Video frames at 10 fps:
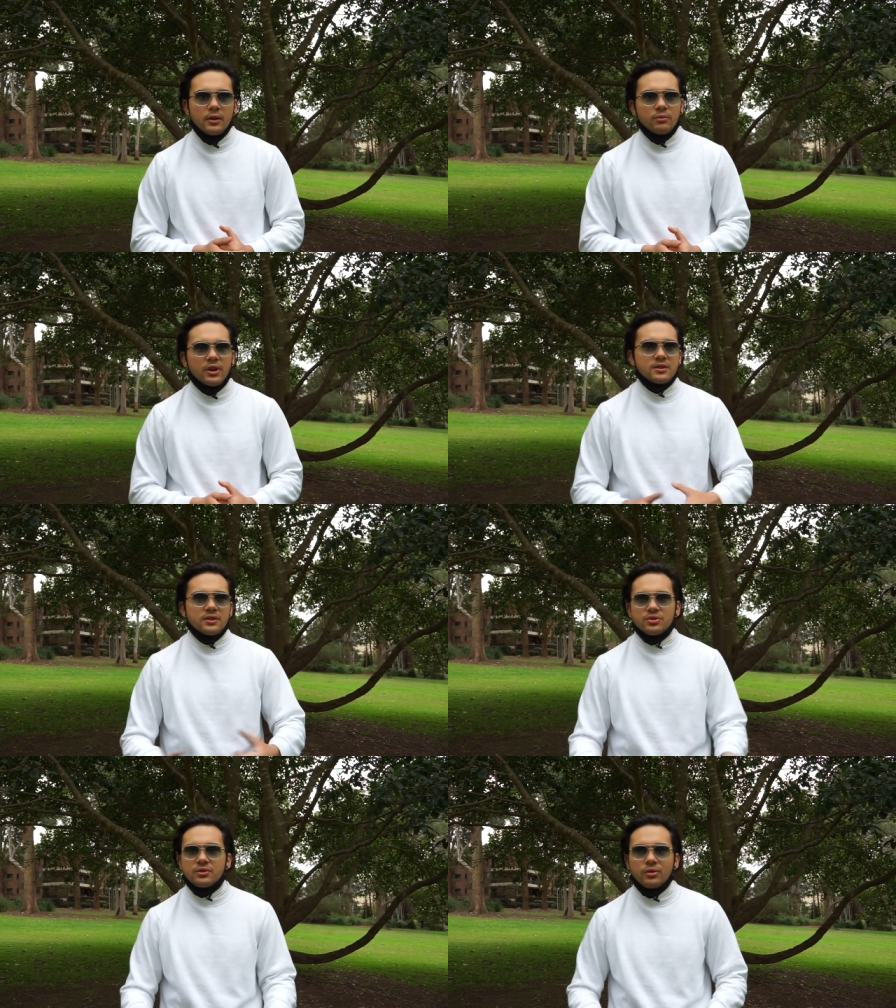because I
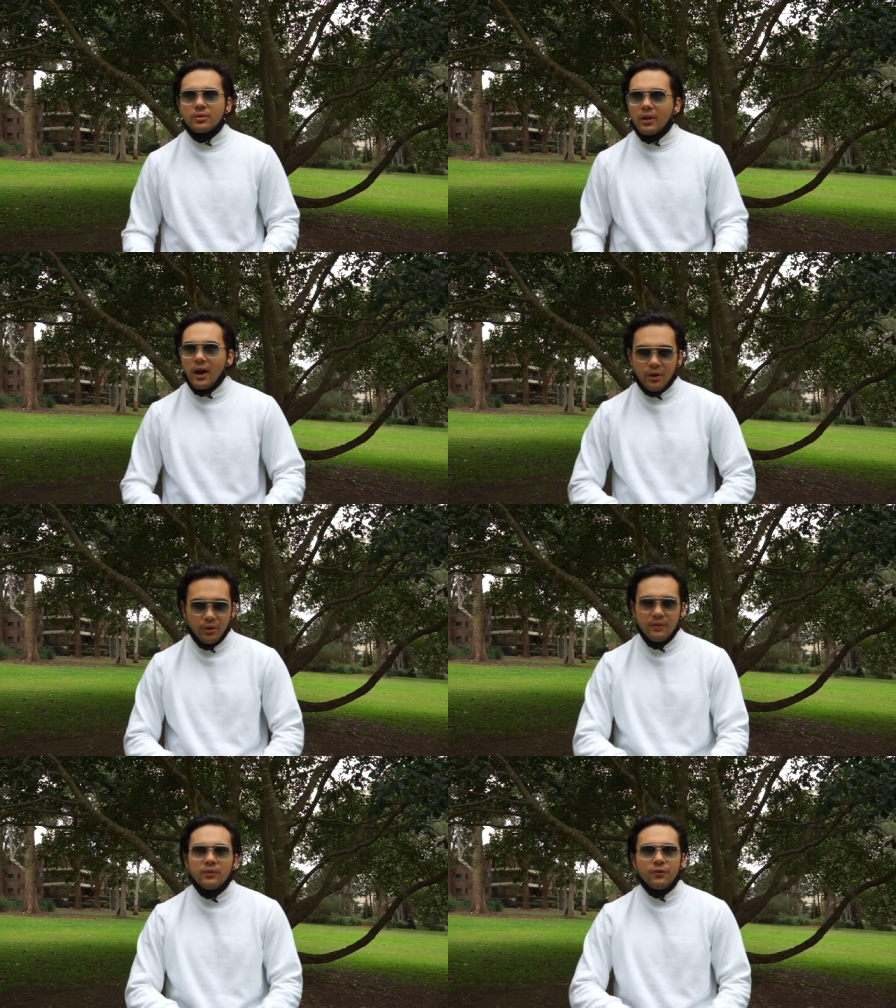just, I
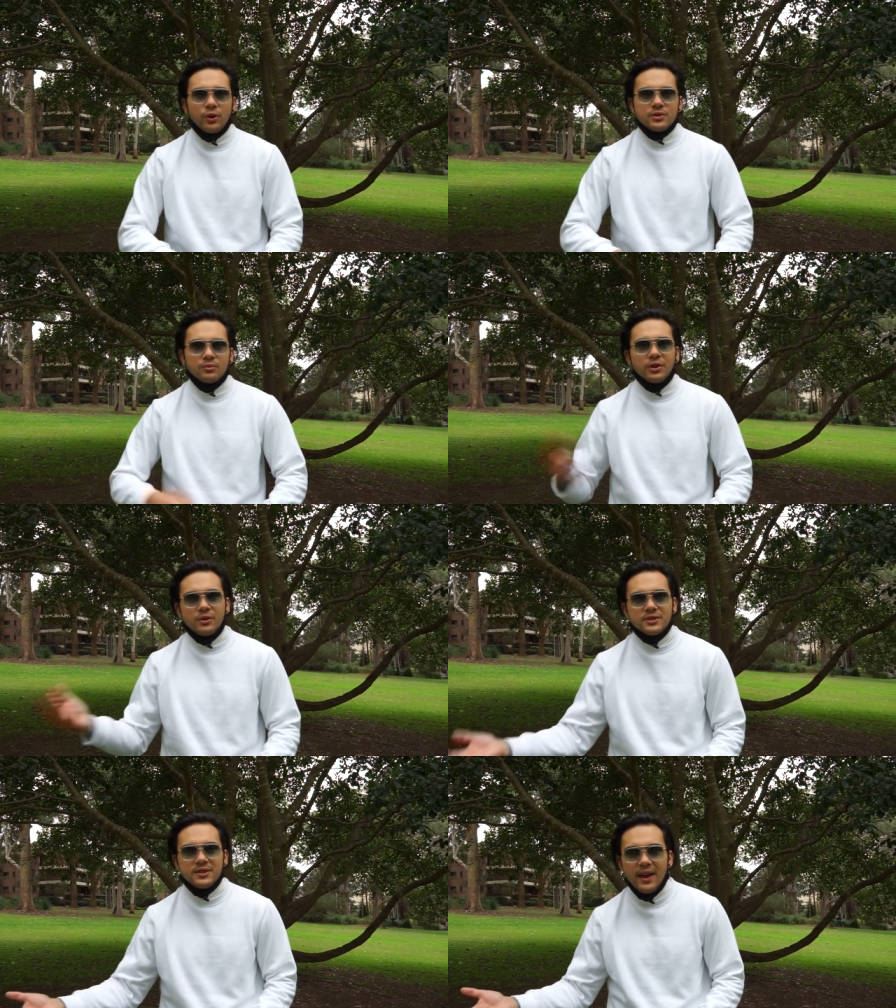couldn't even focus on what they
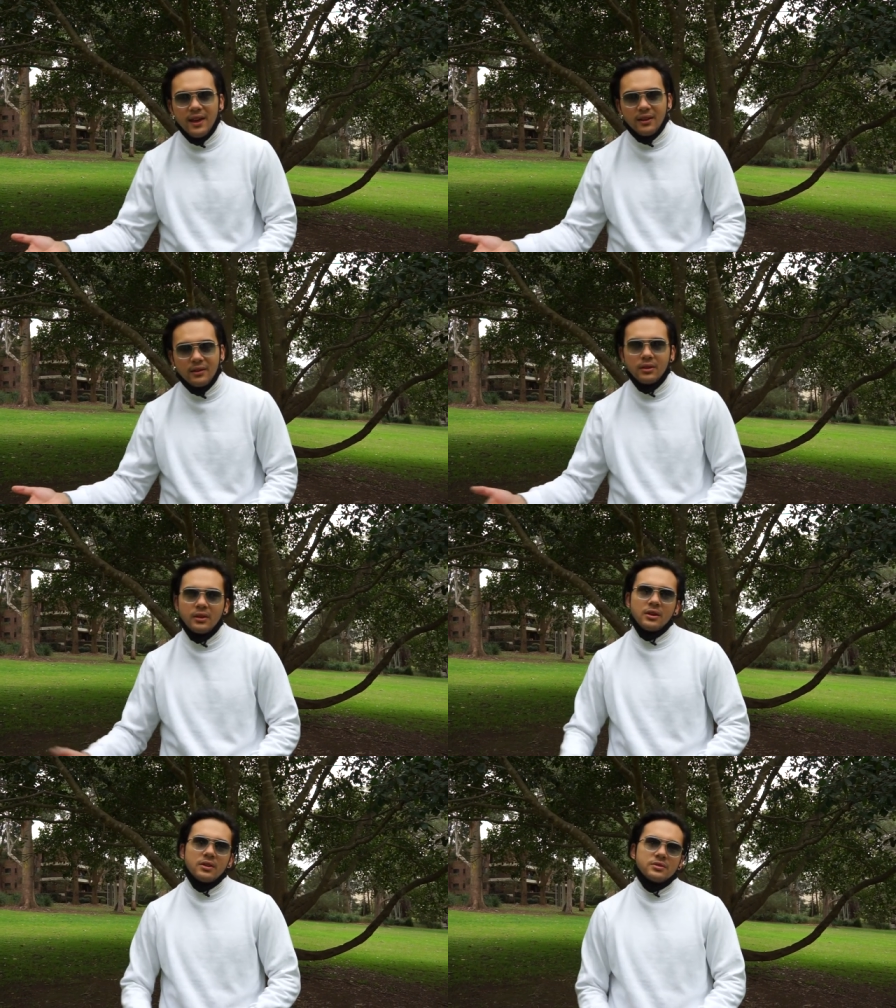were saying.
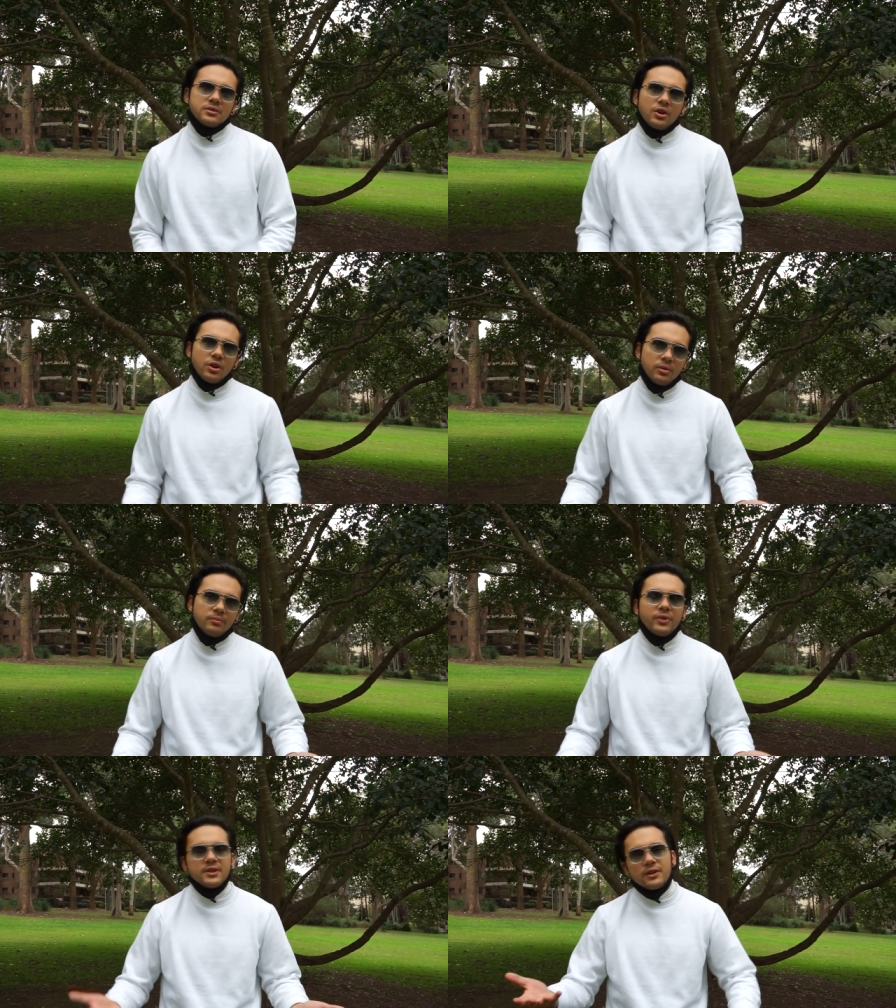So
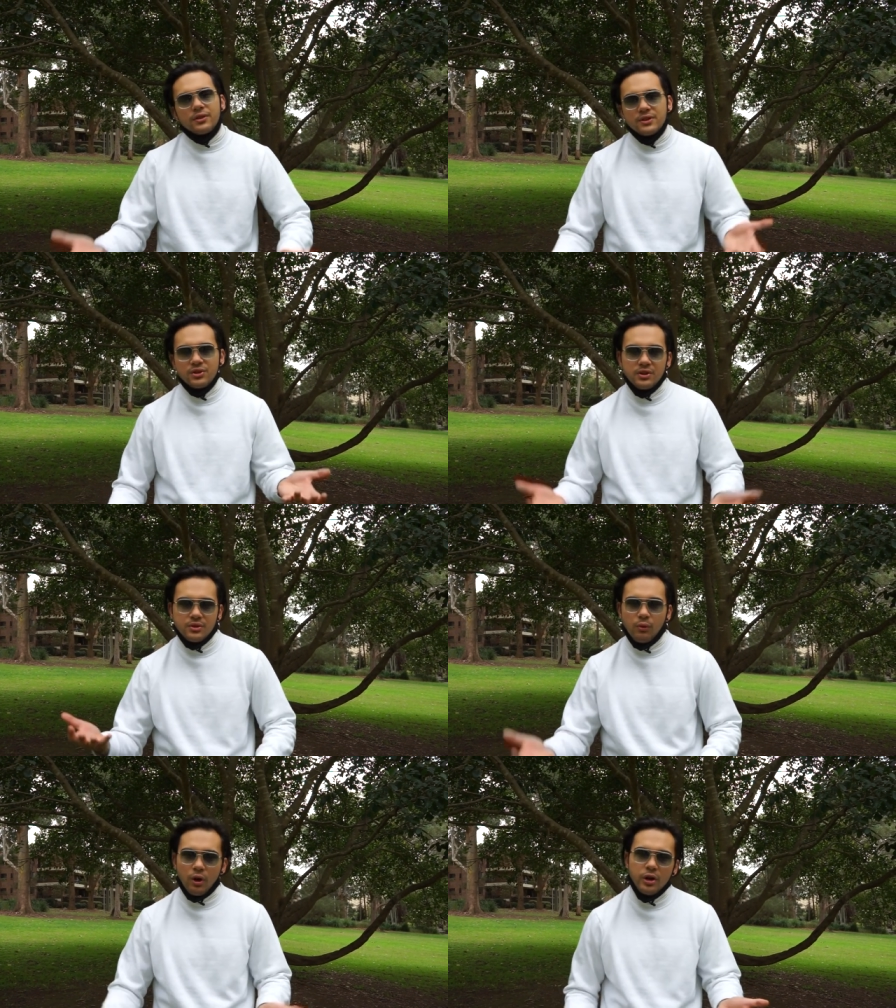these are the things you need to
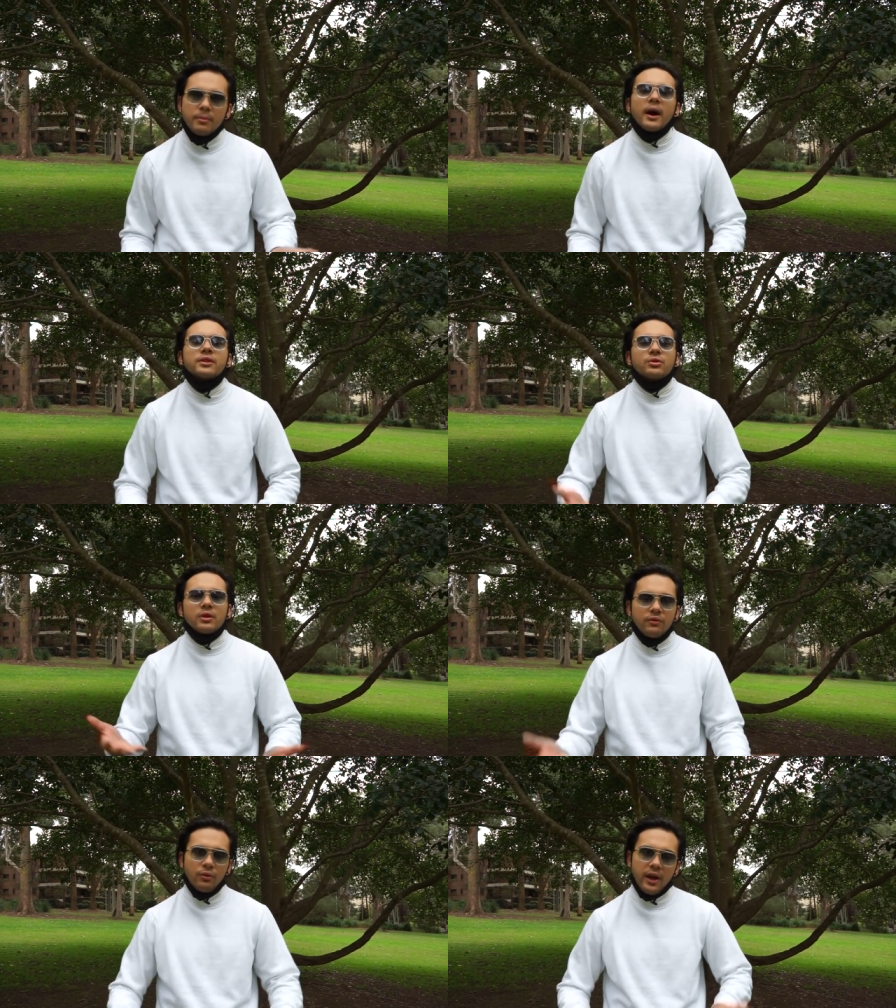worry about doing
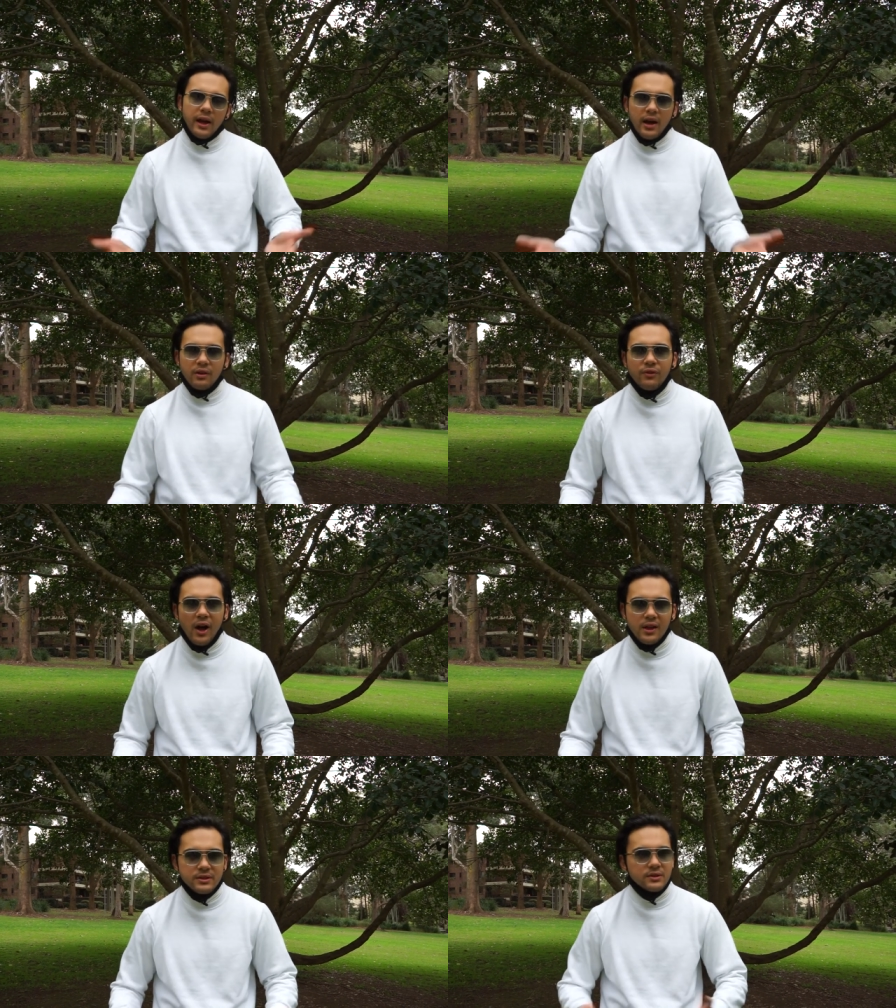a forty-eight hour
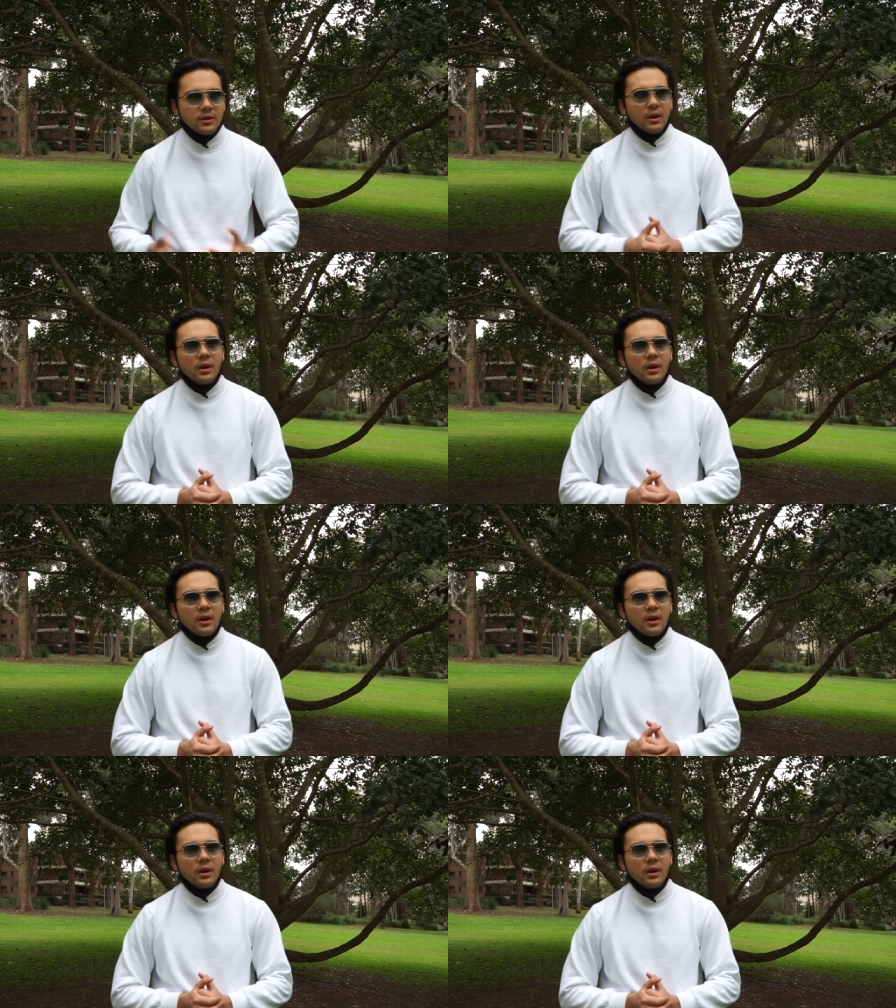fast.